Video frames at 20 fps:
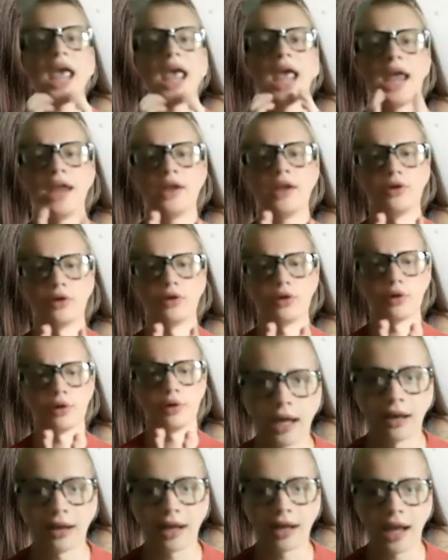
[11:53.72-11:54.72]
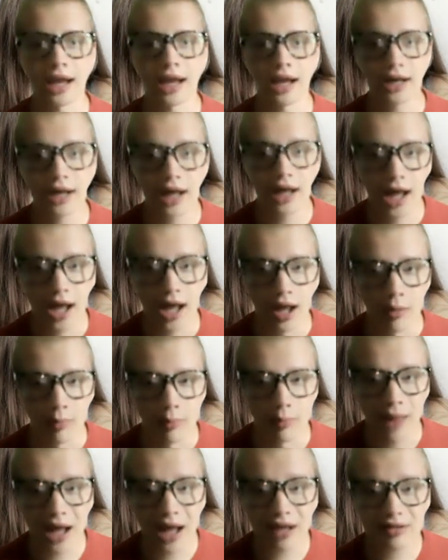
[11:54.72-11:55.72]
Anger. It can
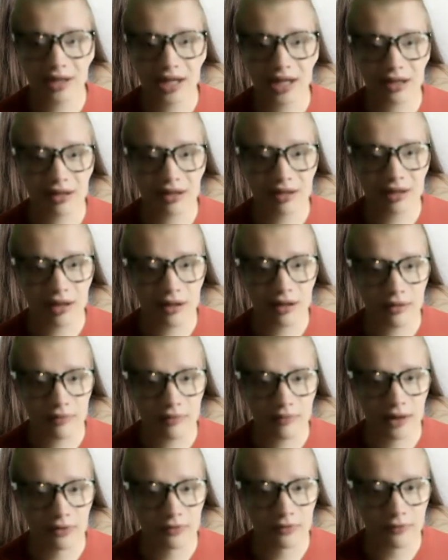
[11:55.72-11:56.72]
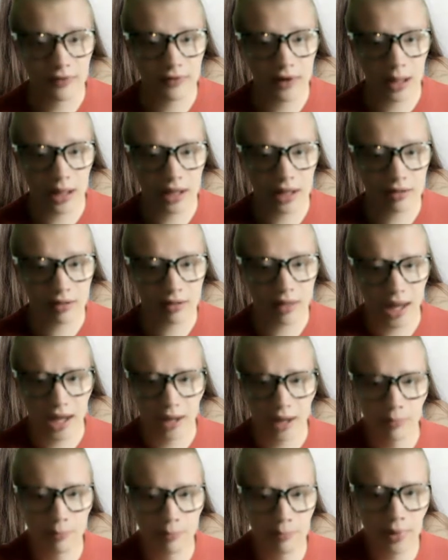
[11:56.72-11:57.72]
mask itself in feelings
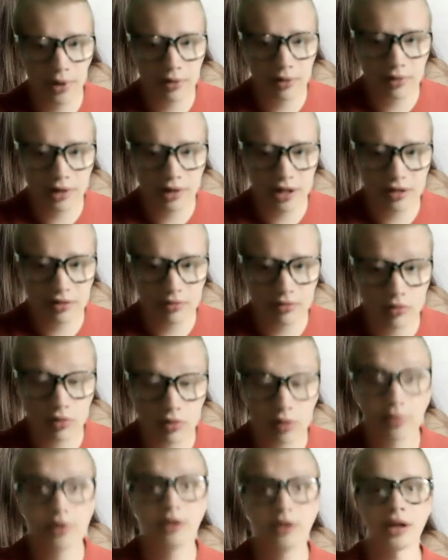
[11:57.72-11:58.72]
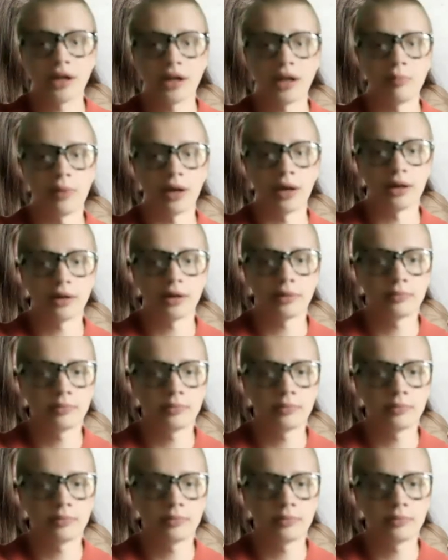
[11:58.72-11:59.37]
like bitterness or resentment.